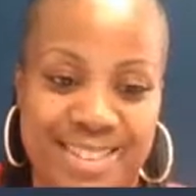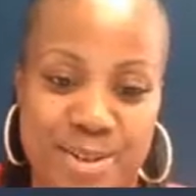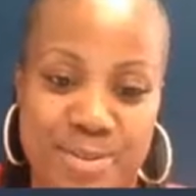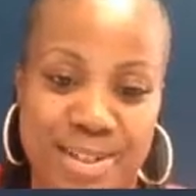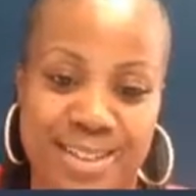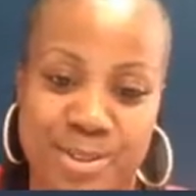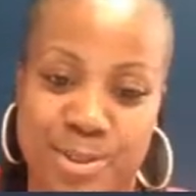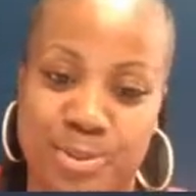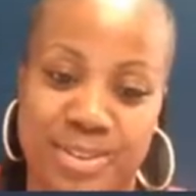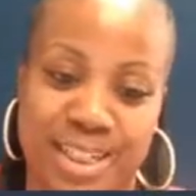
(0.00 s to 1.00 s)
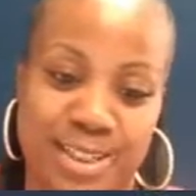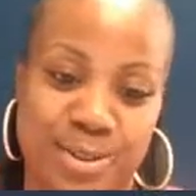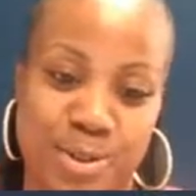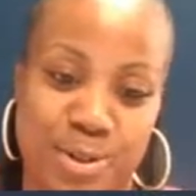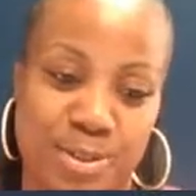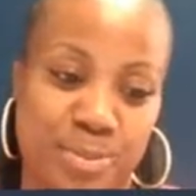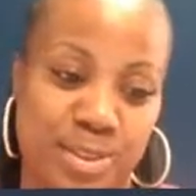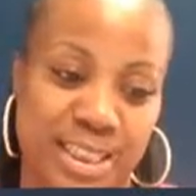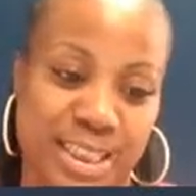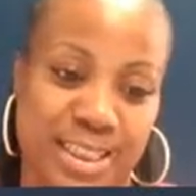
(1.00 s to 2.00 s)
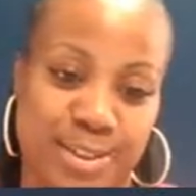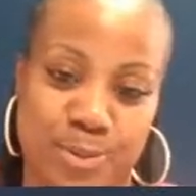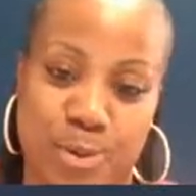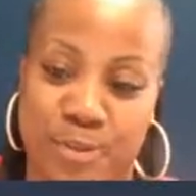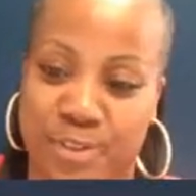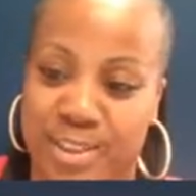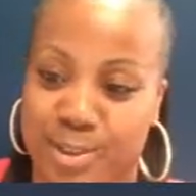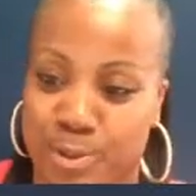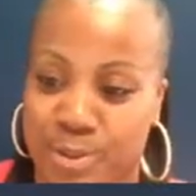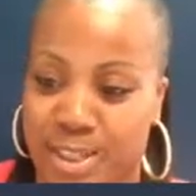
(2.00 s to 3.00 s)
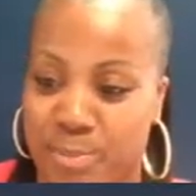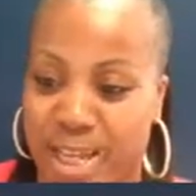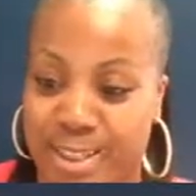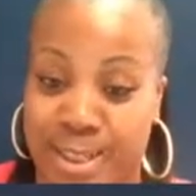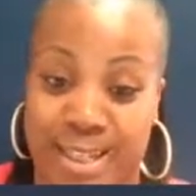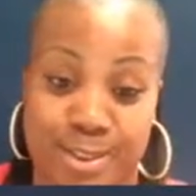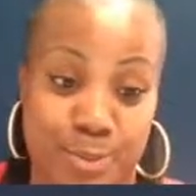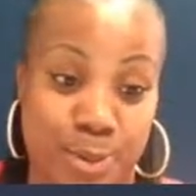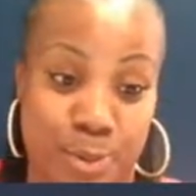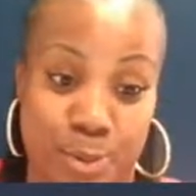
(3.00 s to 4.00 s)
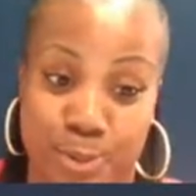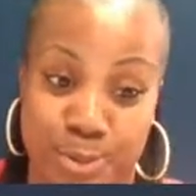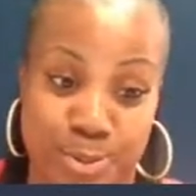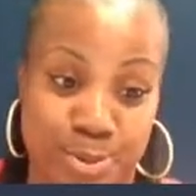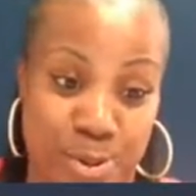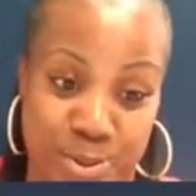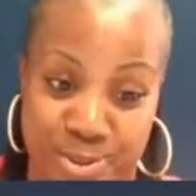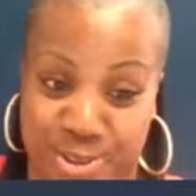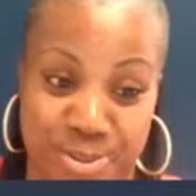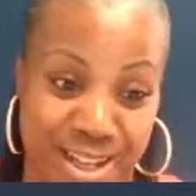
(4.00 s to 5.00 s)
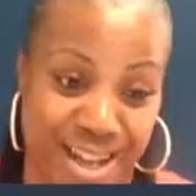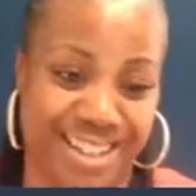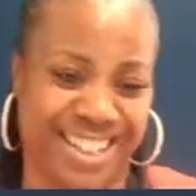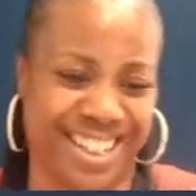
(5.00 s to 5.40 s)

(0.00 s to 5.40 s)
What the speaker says: All right, Nicole, thank you, girl. I'm going to click you off here so you can get back to answering all those calls you got.